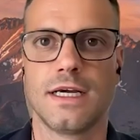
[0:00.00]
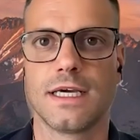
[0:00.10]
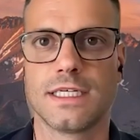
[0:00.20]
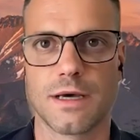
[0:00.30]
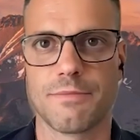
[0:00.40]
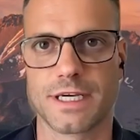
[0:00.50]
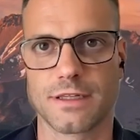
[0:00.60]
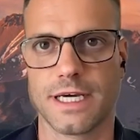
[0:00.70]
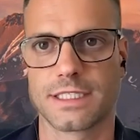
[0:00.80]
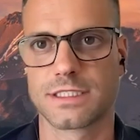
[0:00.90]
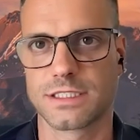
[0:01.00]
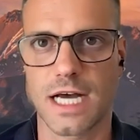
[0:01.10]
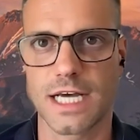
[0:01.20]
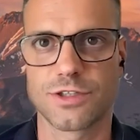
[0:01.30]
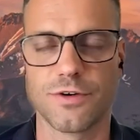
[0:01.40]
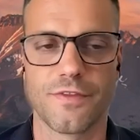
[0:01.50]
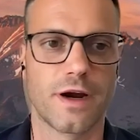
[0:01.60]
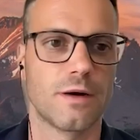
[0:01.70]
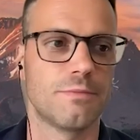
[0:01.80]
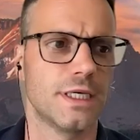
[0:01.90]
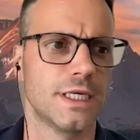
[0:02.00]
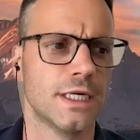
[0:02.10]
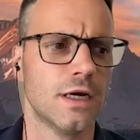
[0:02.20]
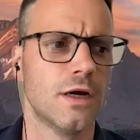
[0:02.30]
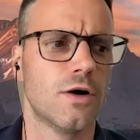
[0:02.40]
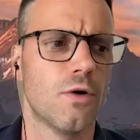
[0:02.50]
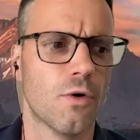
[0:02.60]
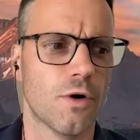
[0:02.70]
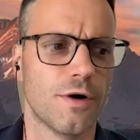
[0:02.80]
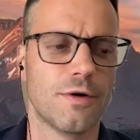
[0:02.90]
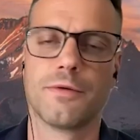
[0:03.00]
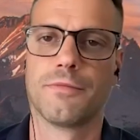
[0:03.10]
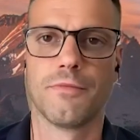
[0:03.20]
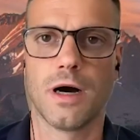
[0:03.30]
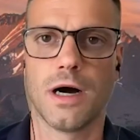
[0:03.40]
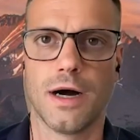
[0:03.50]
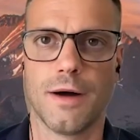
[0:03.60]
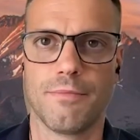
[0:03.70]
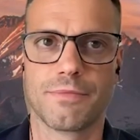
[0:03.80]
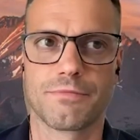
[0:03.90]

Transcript: in something like testosterone therapy, or um,